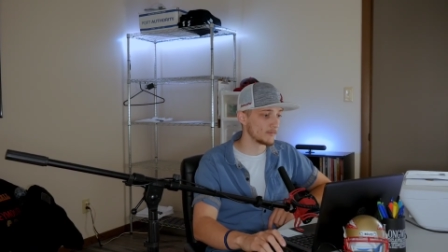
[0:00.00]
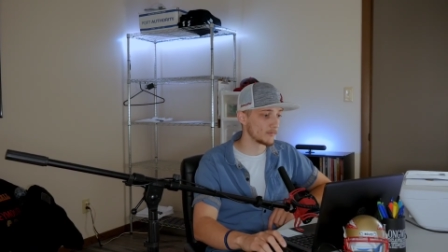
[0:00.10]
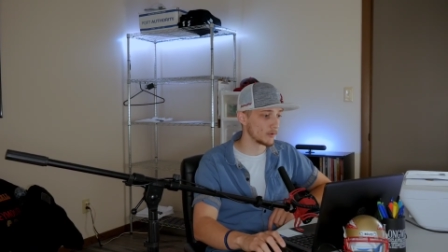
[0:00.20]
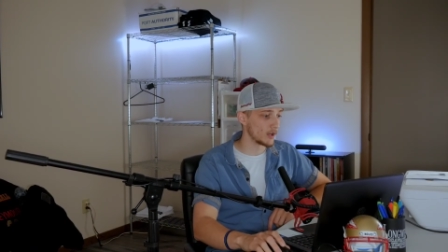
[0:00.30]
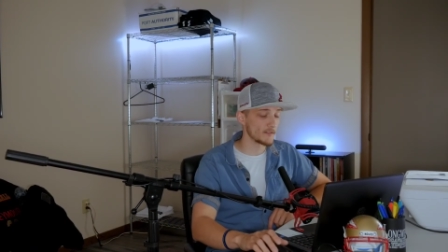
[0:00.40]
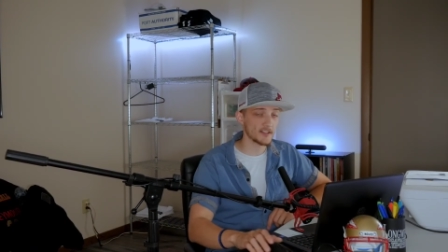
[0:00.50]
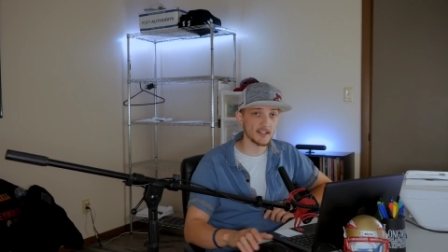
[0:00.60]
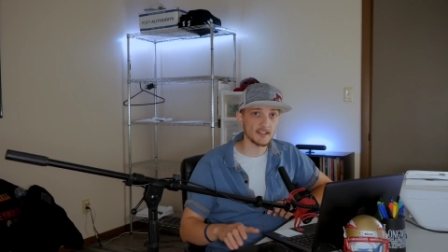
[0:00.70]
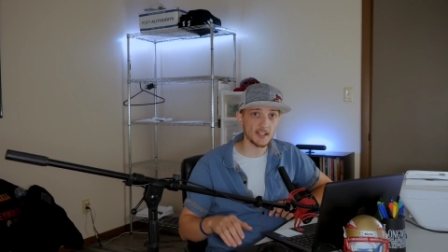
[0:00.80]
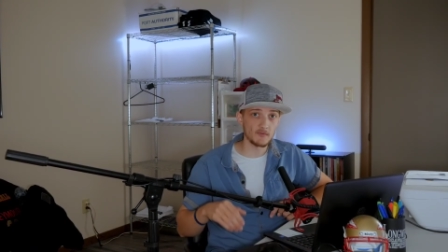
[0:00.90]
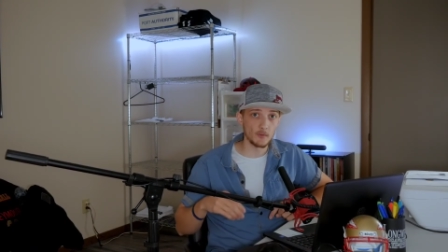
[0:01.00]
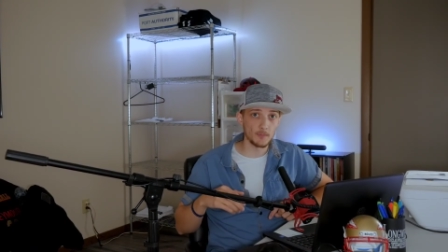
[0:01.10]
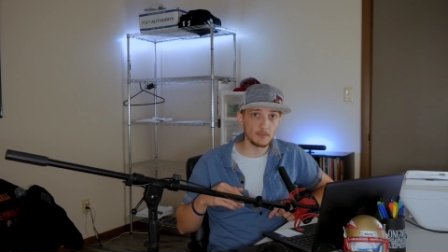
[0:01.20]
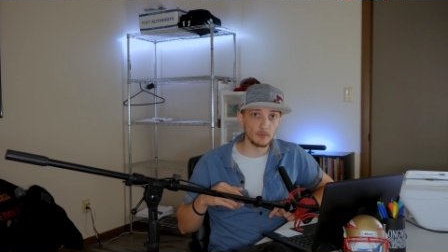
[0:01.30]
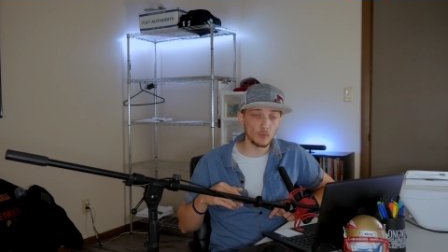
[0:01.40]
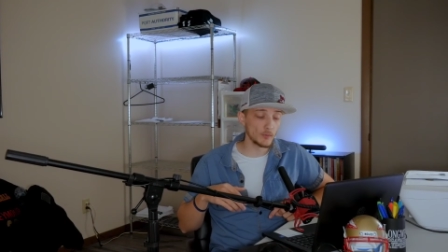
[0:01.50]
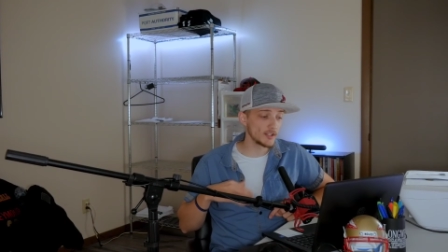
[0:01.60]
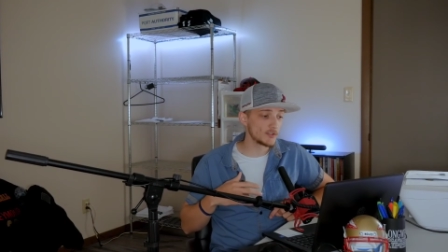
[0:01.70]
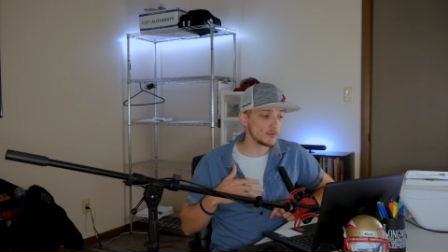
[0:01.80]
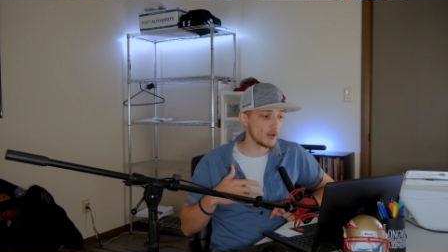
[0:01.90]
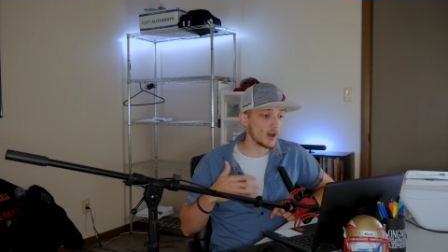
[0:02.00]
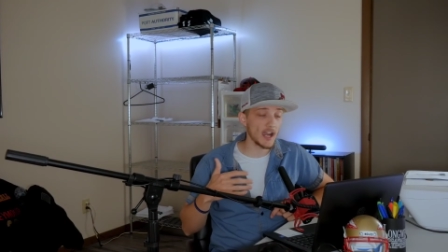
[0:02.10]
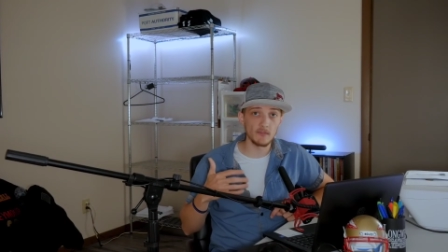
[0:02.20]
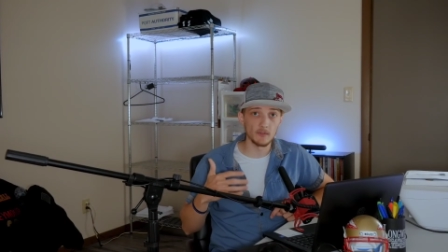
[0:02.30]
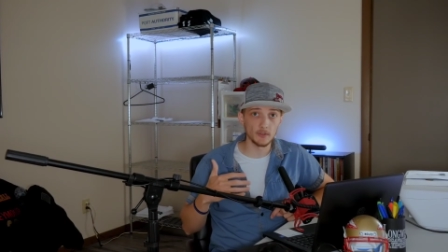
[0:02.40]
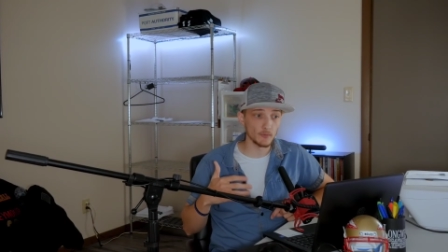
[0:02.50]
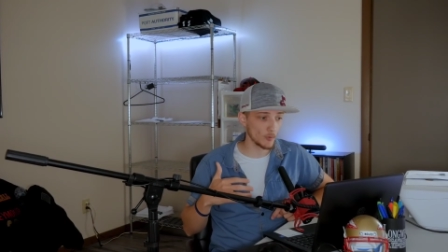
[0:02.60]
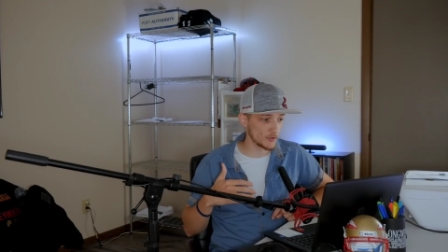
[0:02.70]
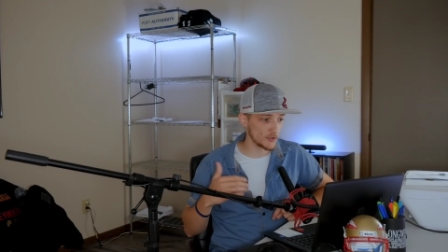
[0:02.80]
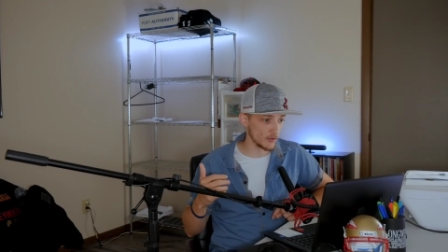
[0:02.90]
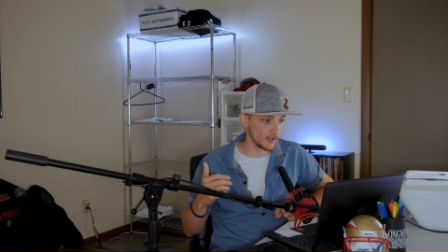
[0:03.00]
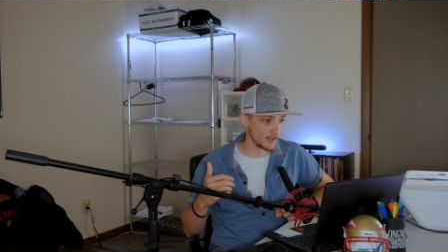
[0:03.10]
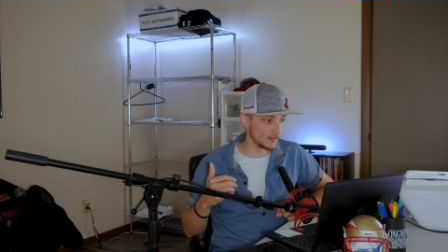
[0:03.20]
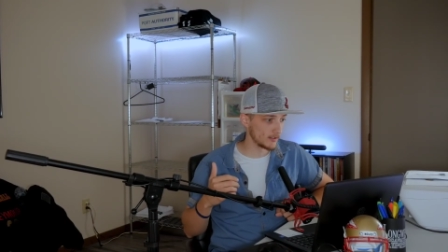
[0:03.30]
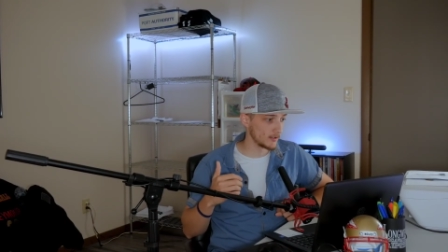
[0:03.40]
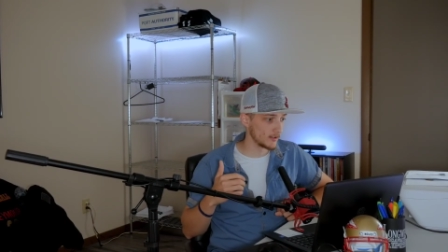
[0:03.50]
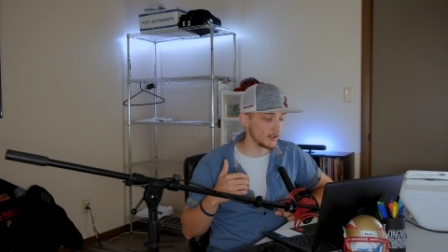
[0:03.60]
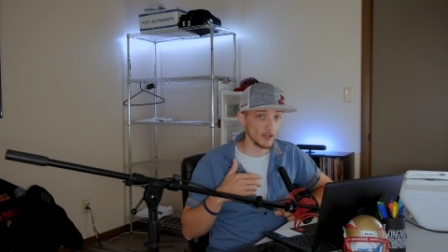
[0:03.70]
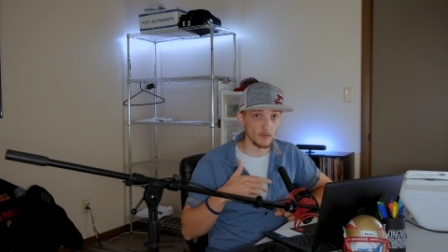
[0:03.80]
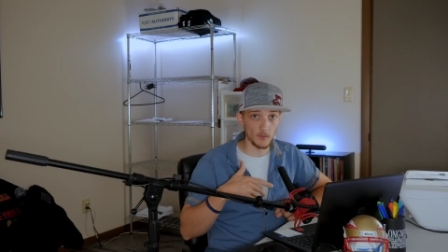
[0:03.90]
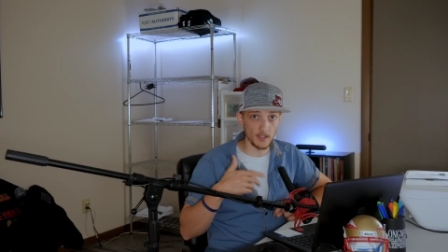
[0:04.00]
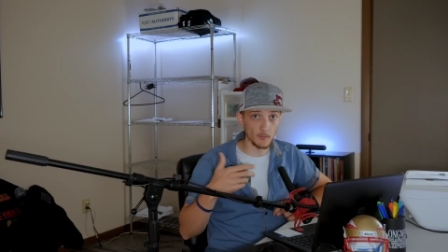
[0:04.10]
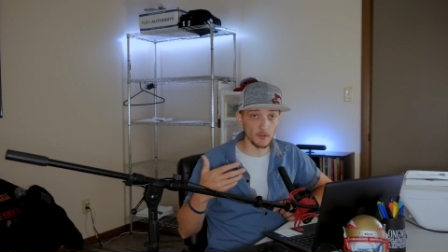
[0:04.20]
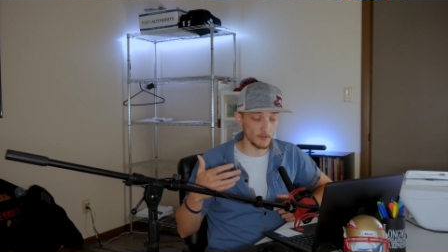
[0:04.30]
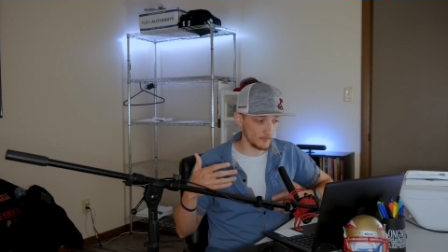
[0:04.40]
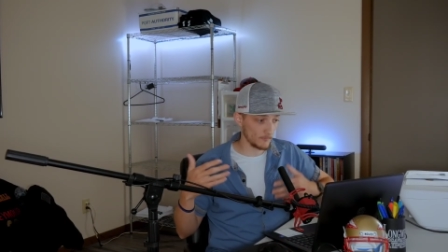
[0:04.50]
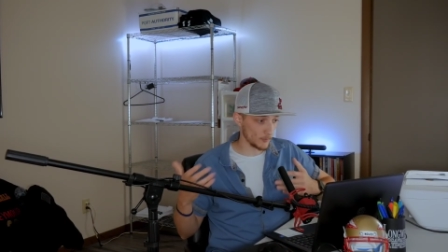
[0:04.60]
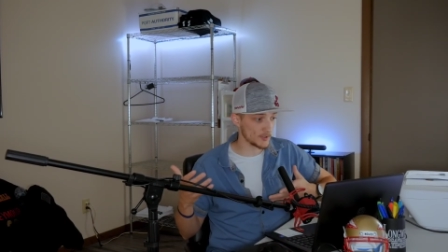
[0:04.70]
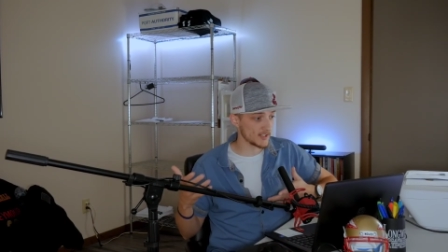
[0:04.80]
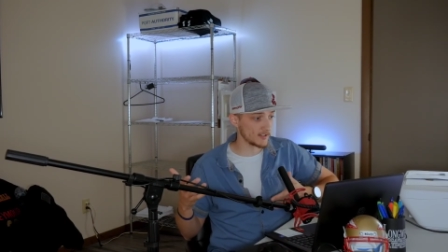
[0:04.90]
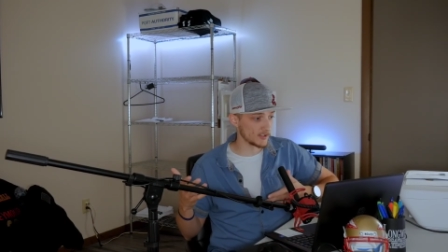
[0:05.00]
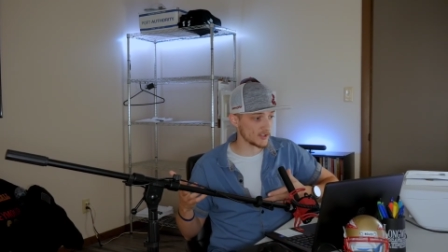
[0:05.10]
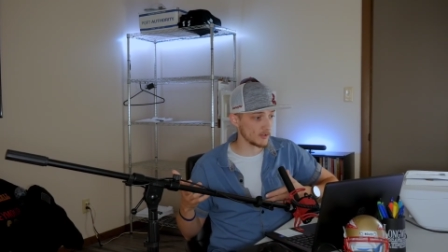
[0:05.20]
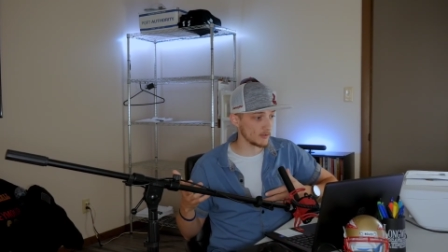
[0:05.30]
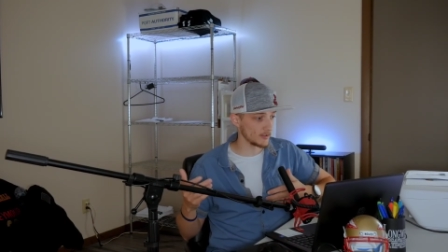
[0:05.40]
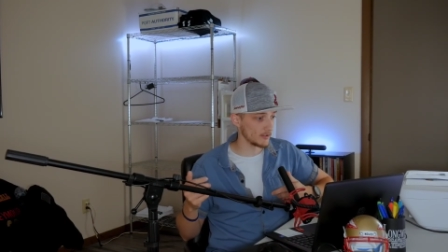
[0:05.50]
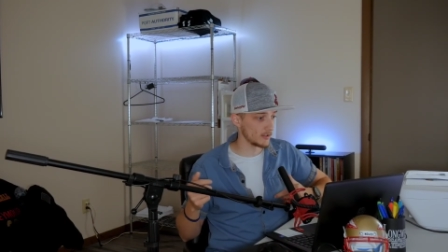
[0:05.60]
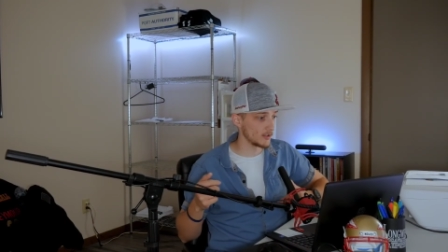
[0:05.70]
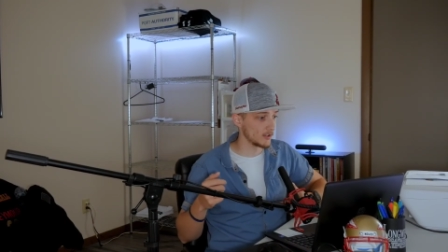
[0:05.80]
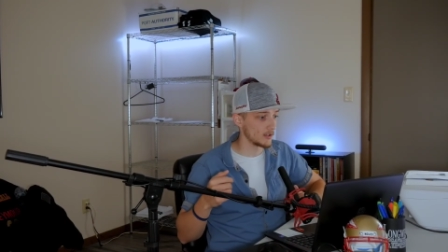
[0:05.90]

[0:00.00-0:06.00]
And for a lot of successful people, we do not have their growth journey of when they were first getting started.